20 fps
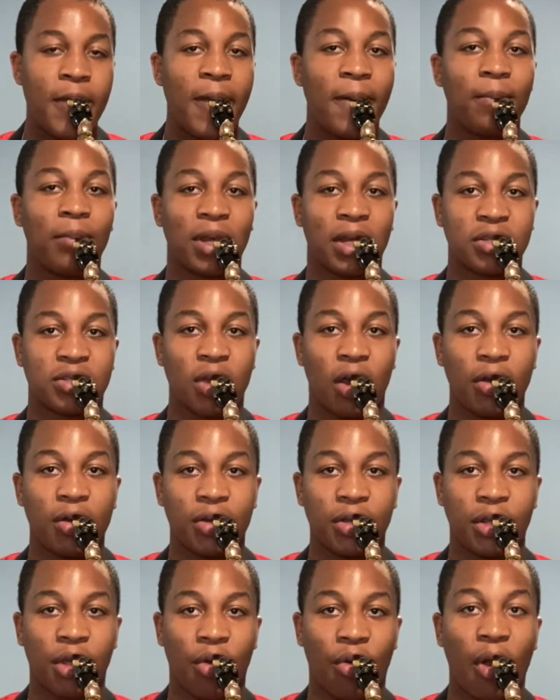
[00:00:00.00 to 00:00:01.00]
but it's harder to
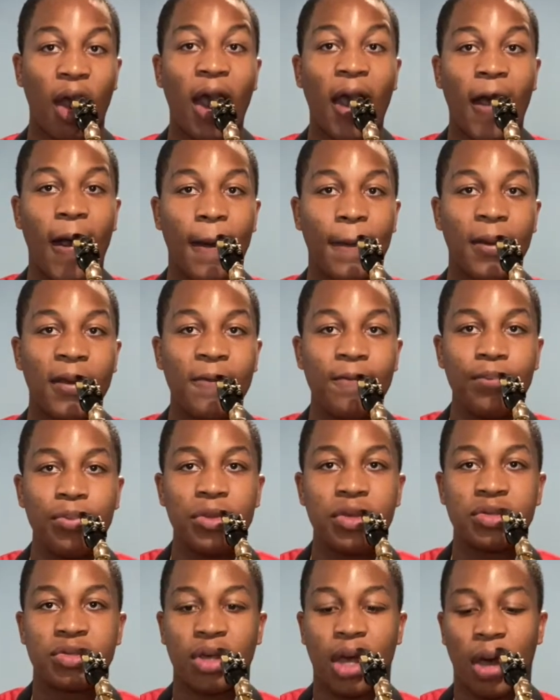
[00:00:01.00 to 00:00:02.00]
go up.
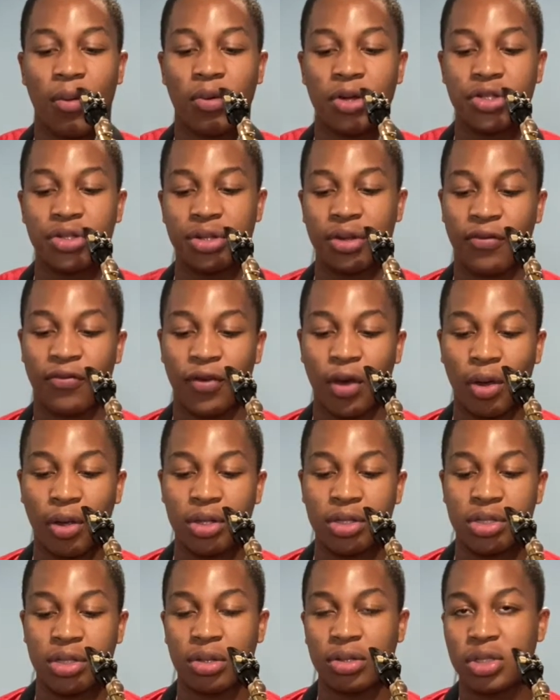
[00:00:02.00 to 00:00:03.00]
So I want you to
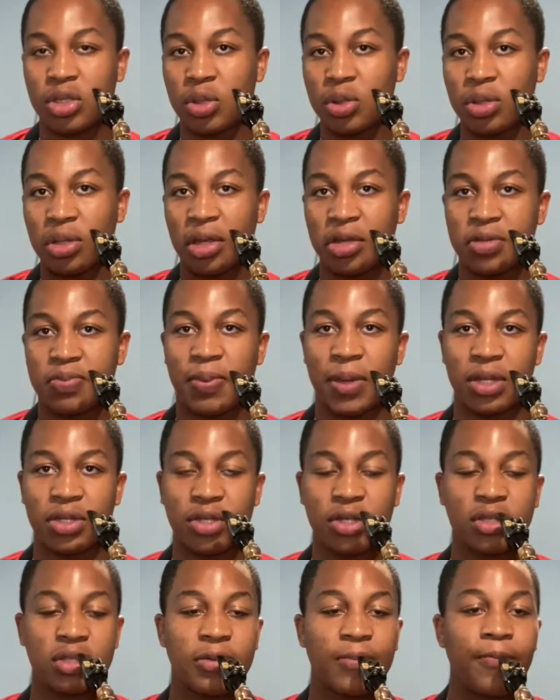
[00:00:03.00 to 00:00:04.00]
focus on 2 of those
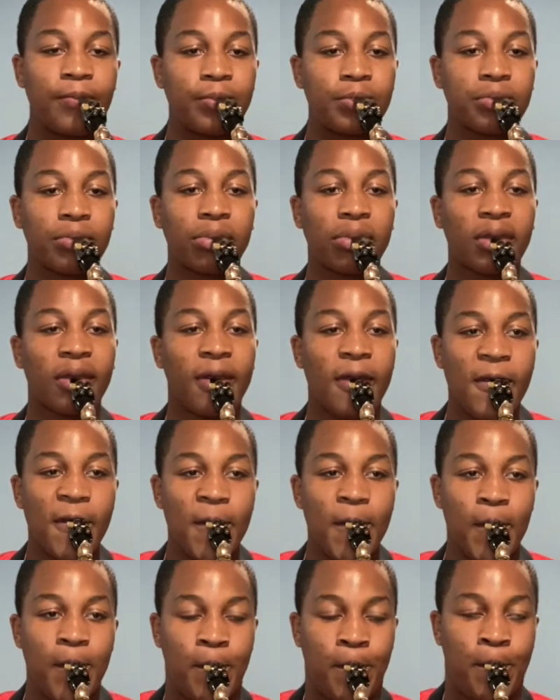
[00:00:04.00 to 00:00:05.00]
pitches.
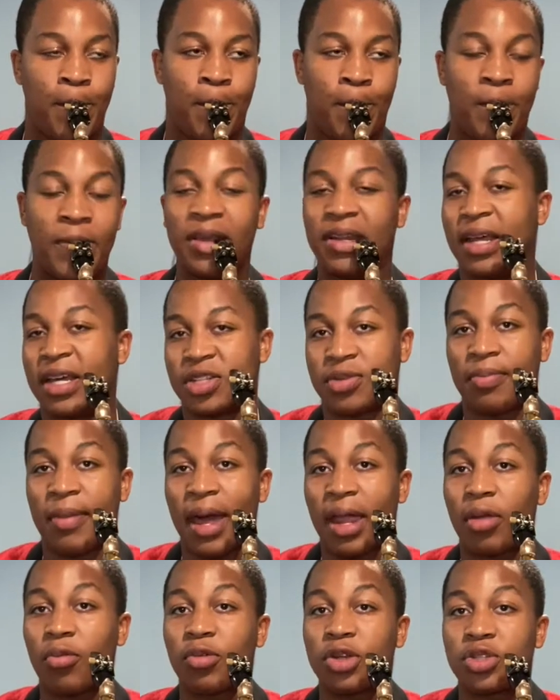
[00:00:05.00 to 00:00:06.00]
It doesn't
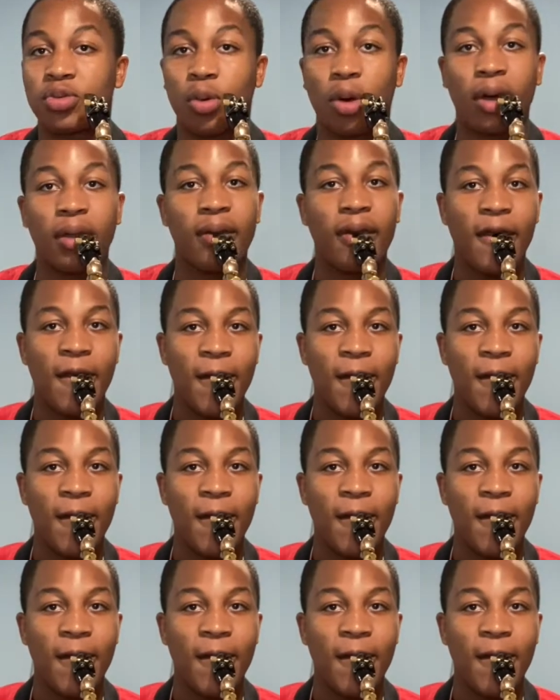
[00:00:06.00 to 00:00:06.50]
matter which one.